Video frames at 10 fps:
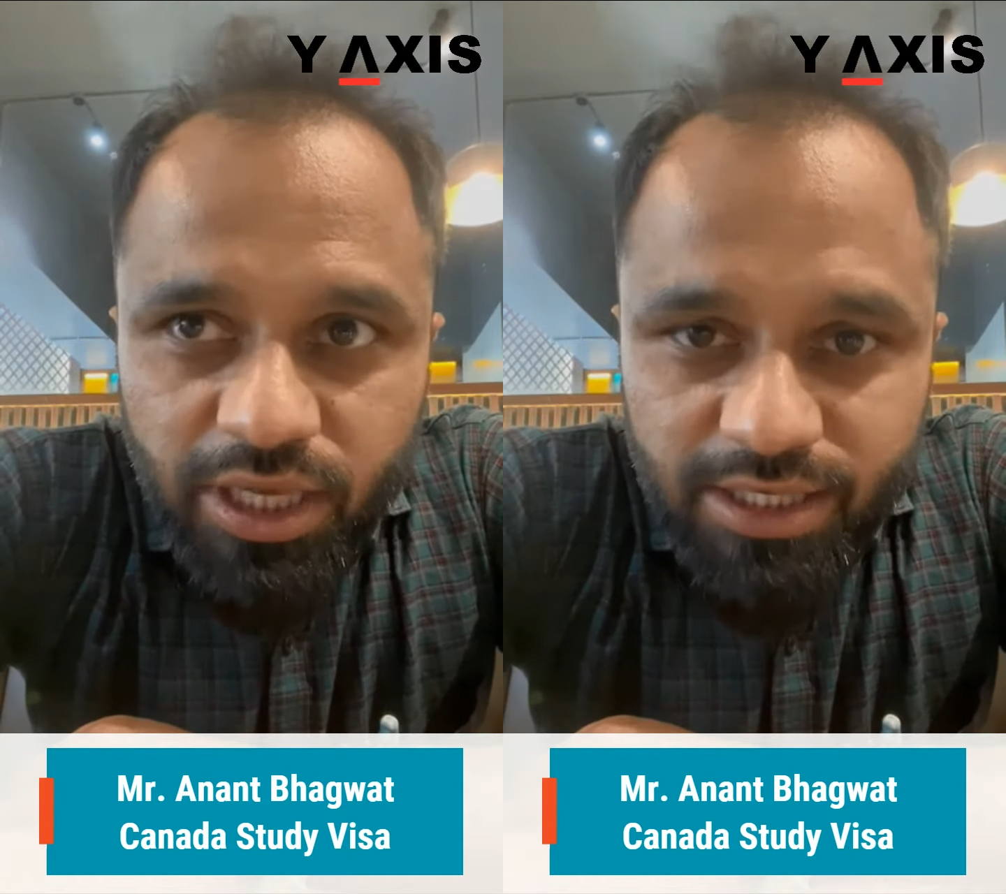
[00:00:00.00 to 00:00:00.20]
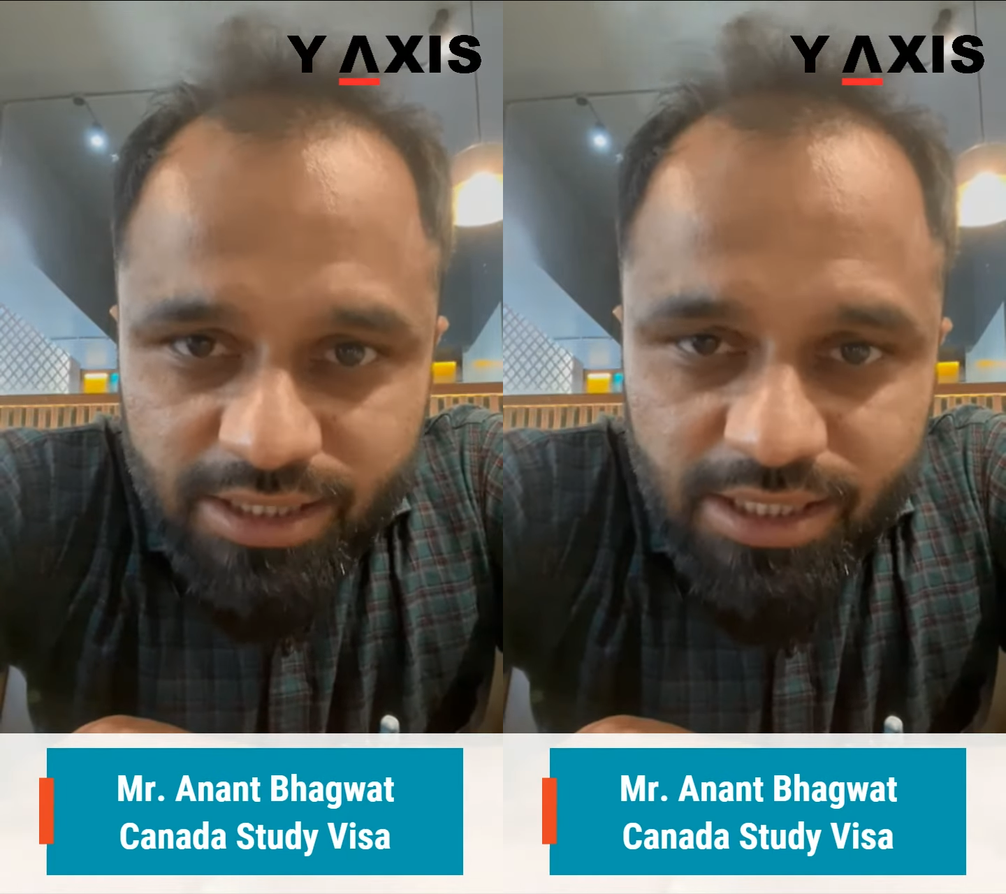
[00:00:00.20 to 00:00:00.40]

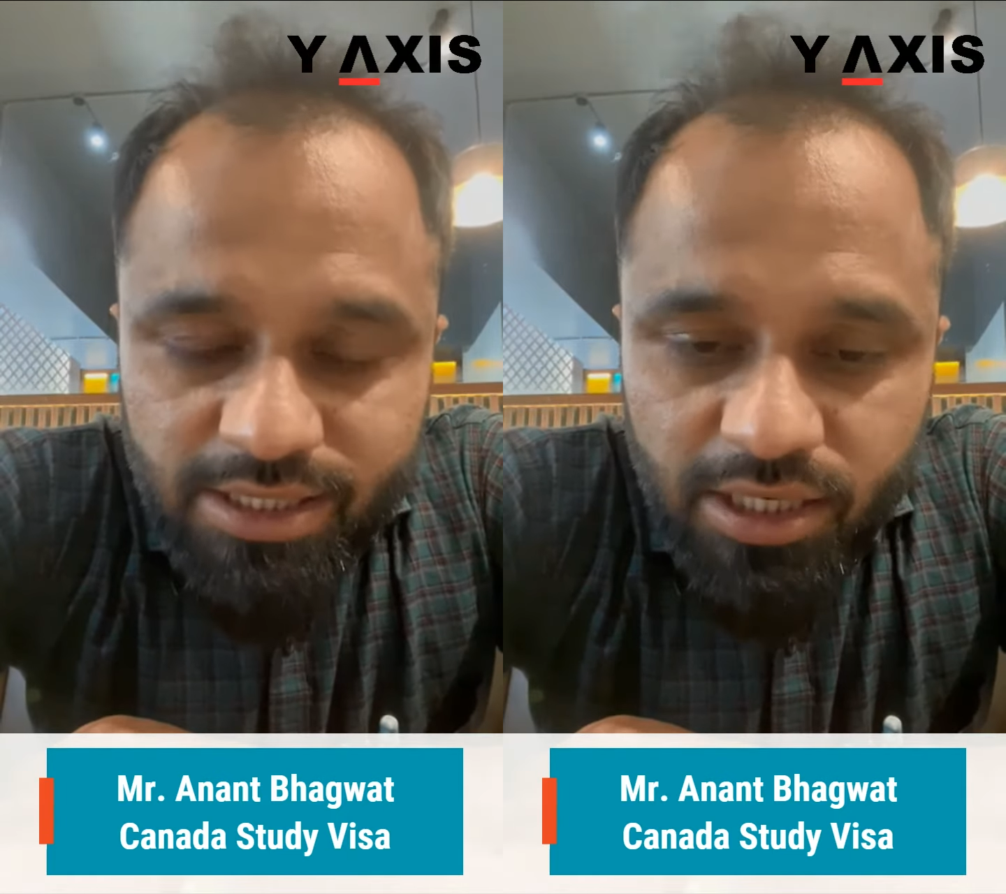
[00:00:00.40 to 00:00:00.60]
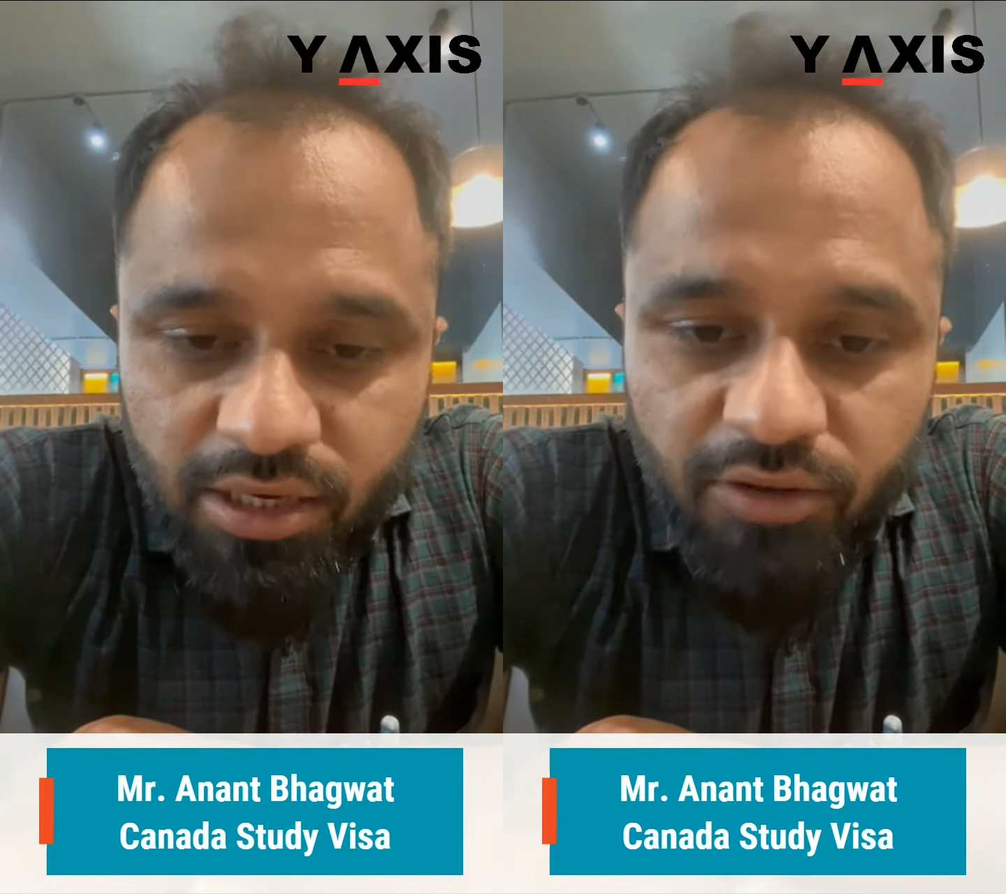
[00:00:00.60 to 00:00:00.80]

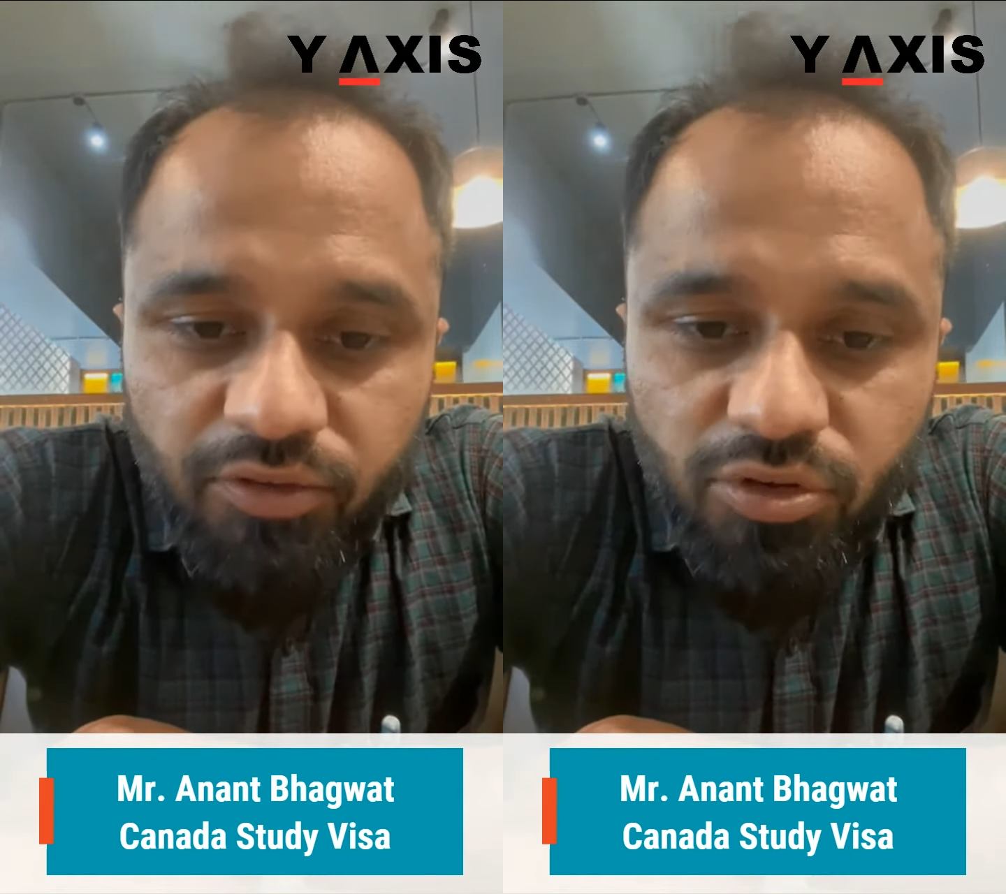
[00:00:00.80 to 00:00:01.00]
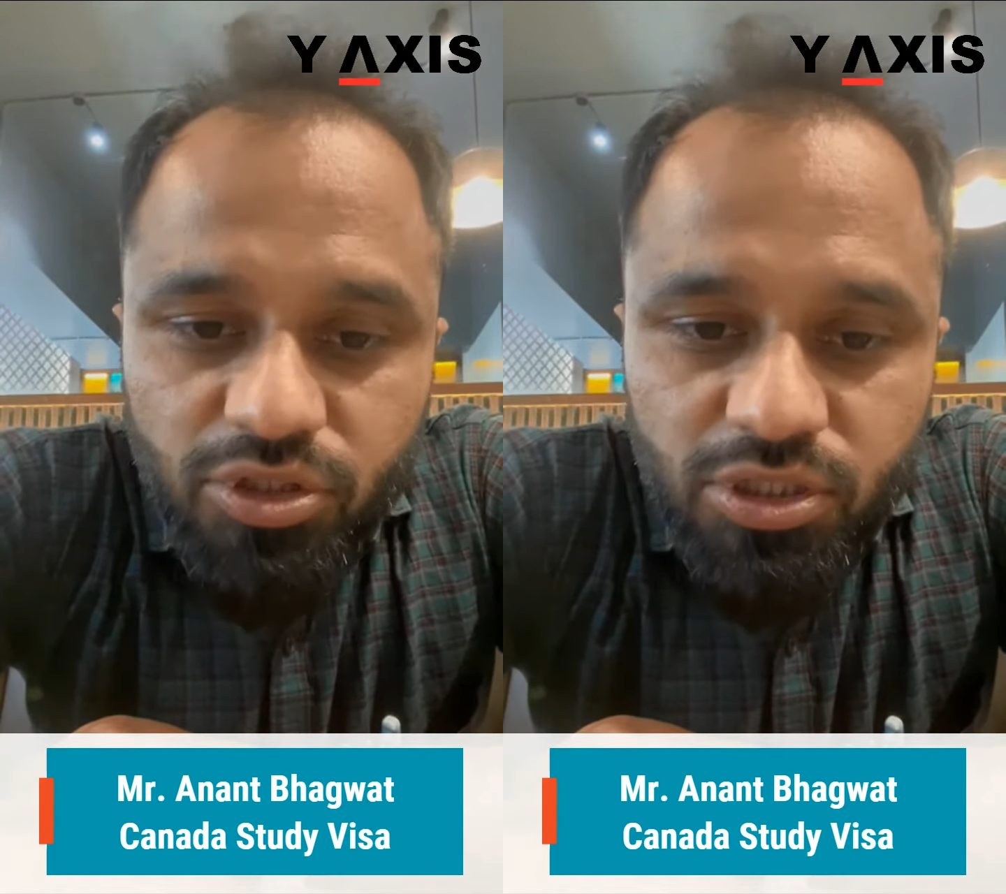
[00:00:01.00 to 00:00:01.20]
excels in her
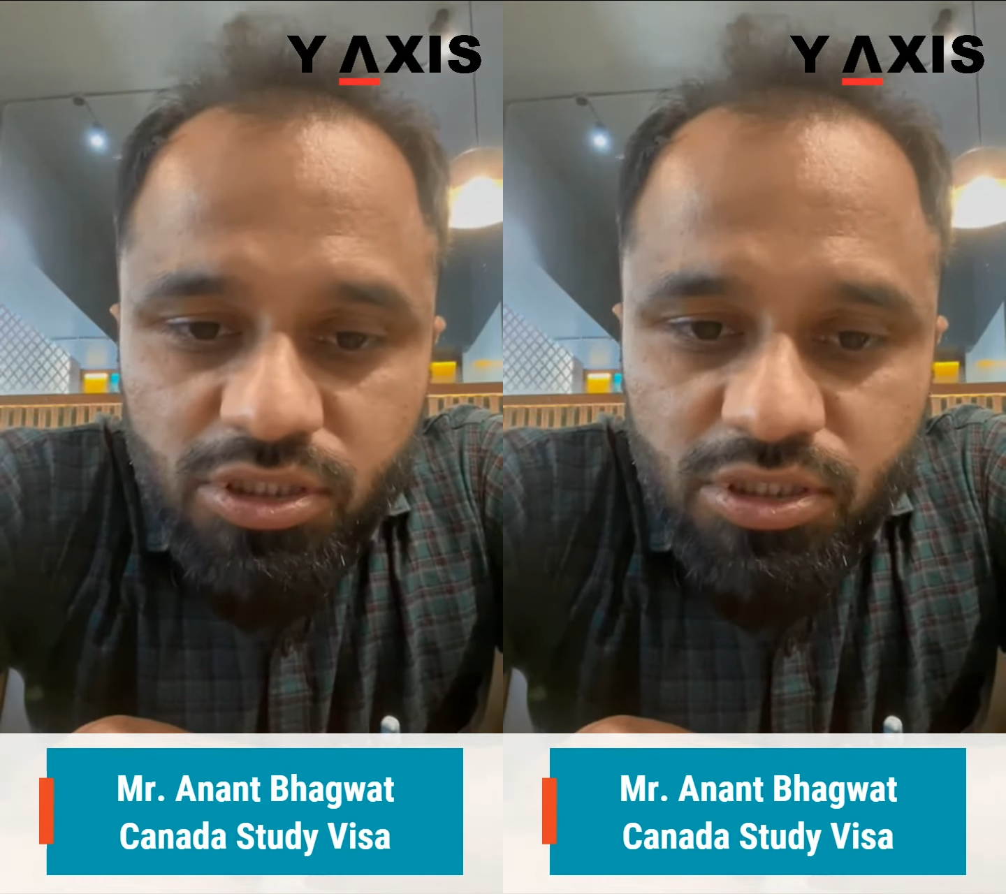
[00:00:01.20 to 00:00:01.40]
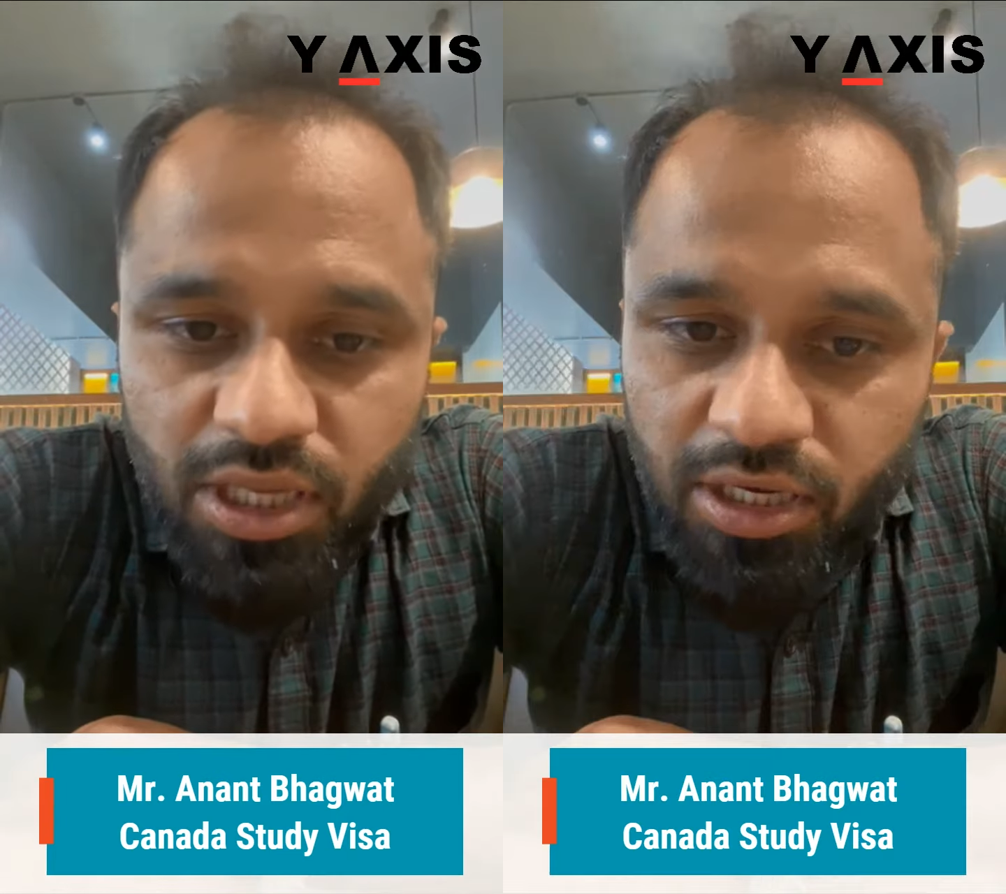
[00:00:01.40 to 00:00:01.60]

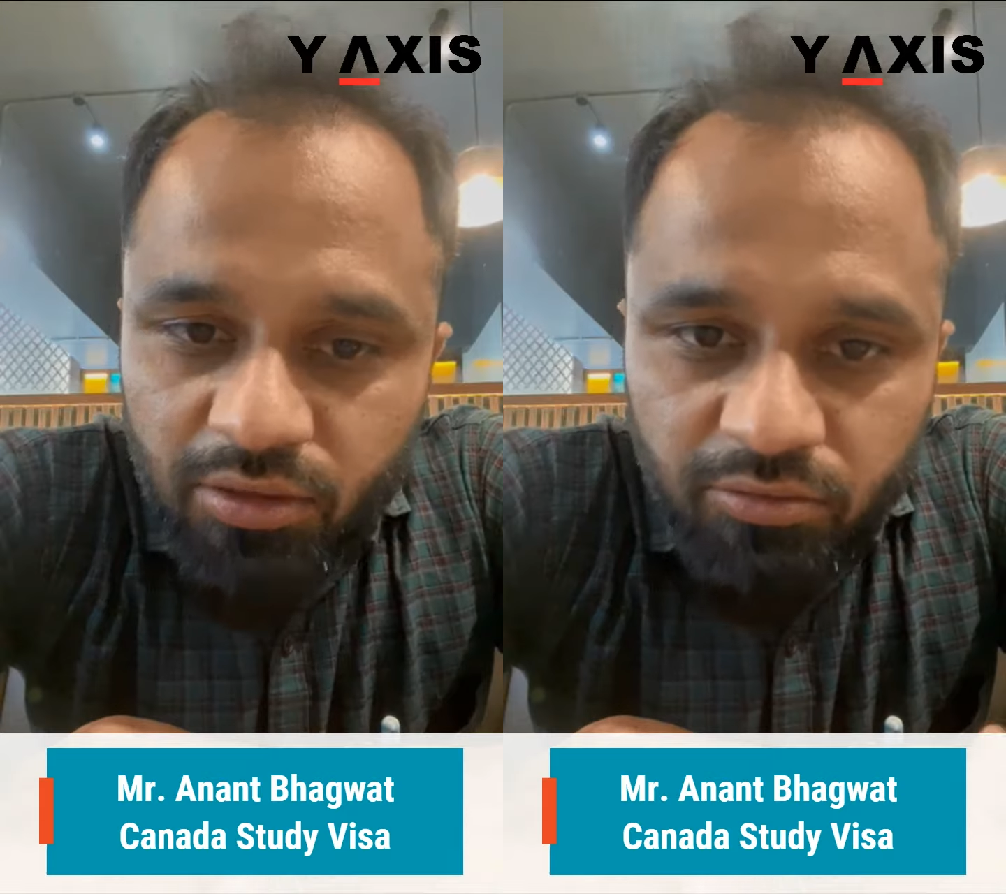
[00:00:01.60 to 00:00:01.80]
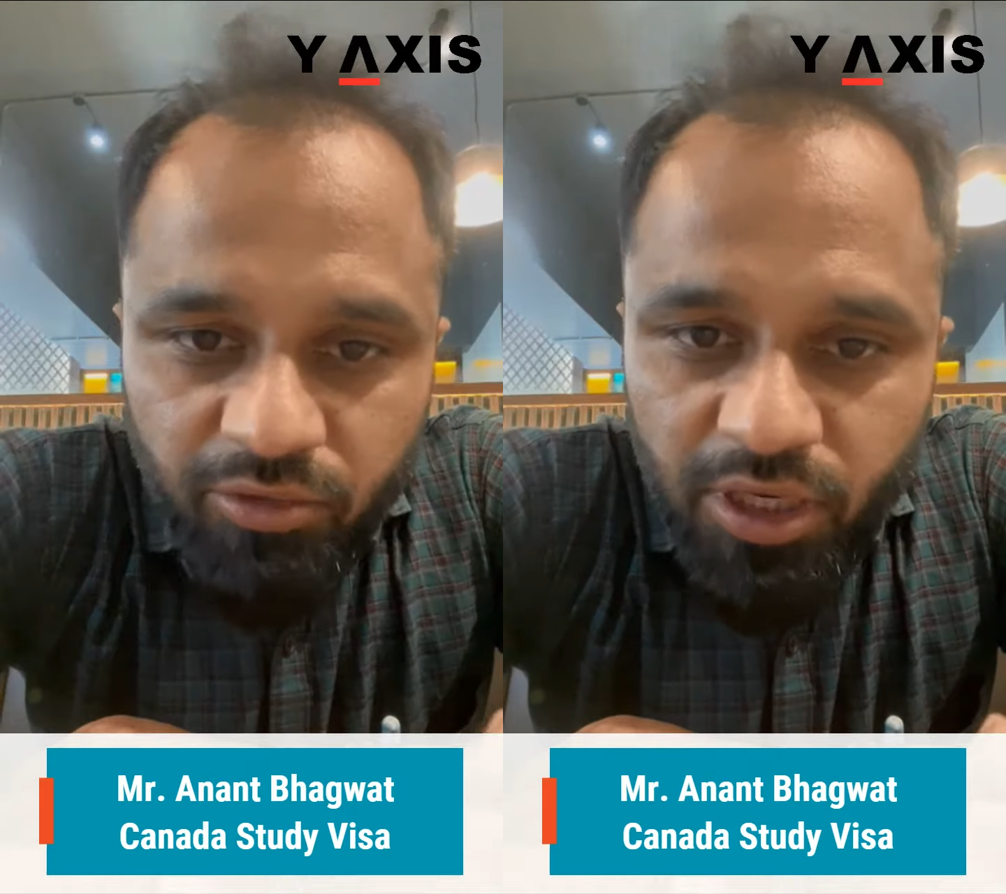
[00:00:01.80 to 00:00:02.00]
futures
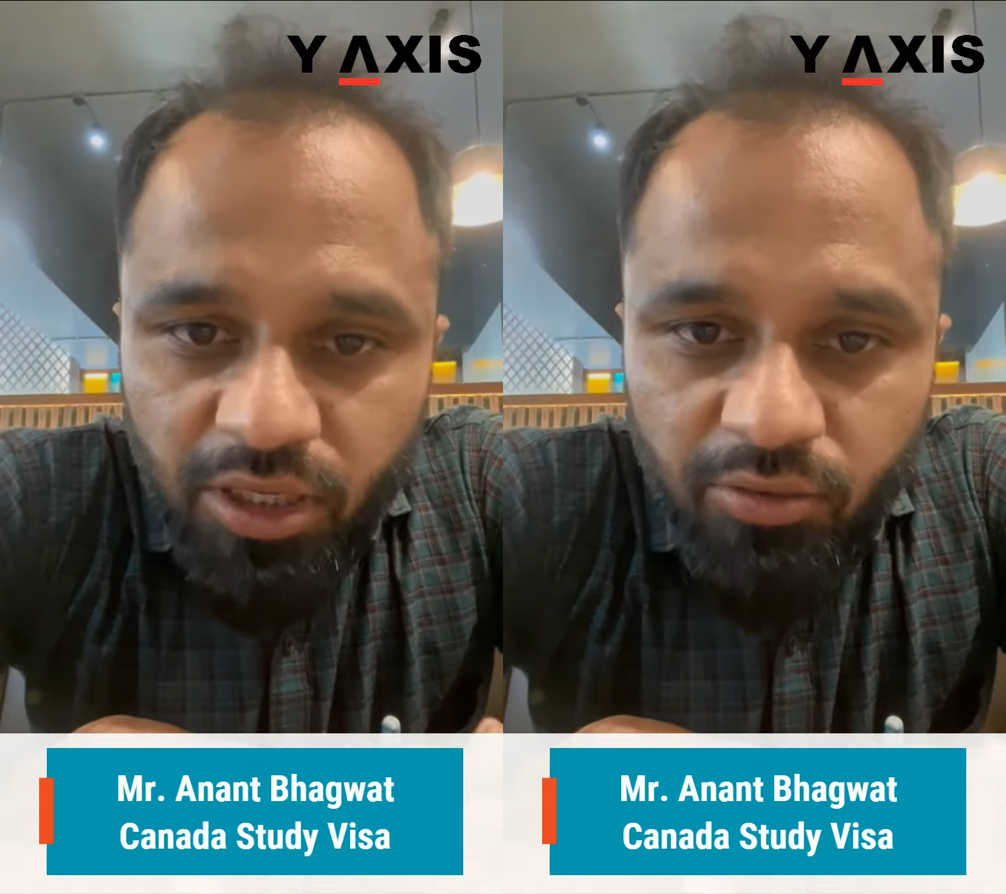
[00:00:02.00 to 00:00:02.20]
and very,